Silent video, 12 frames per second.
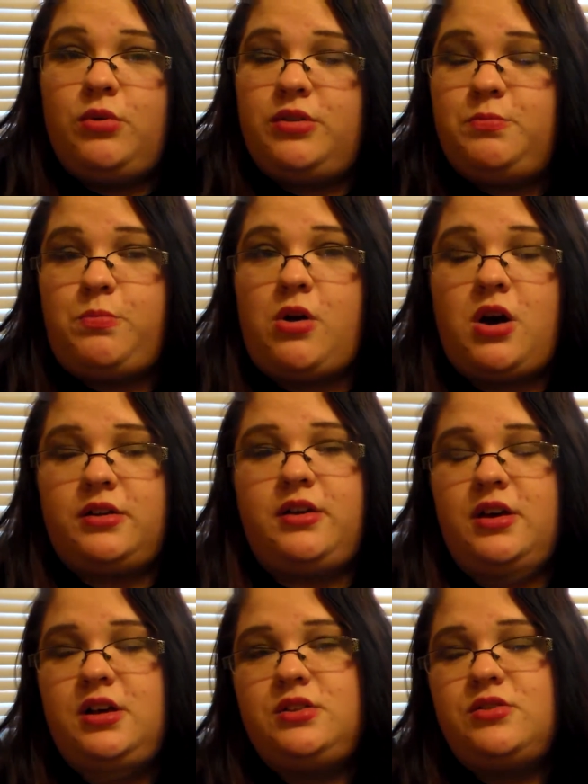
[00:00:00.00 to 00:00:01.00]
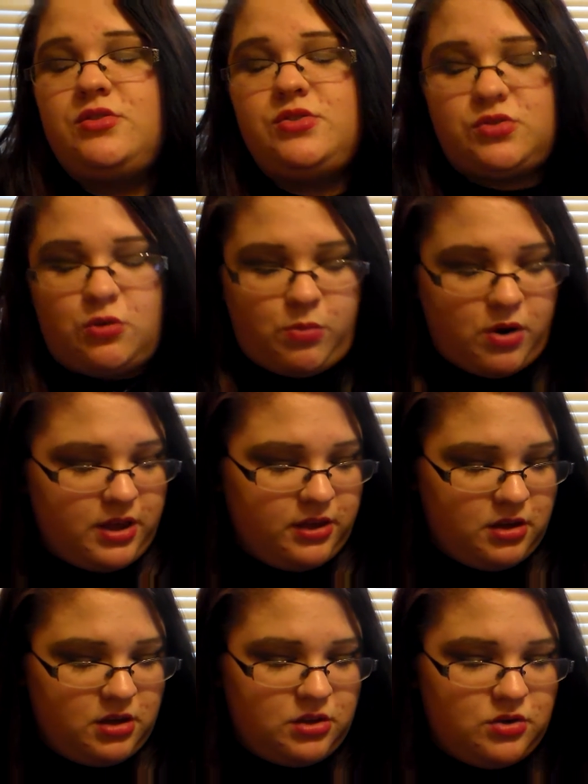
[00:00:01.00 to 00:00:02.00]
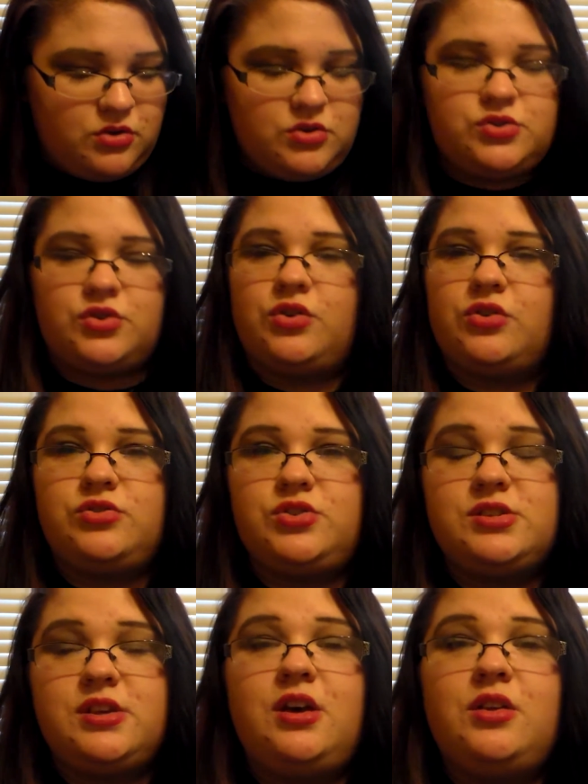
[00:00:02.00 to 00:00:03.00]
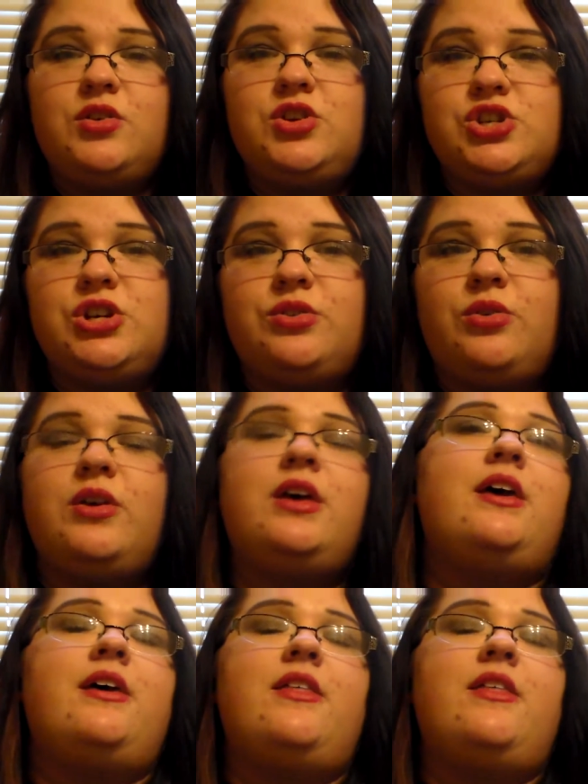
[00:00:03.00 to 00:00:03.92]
with broad colors or bright colors or just color in general.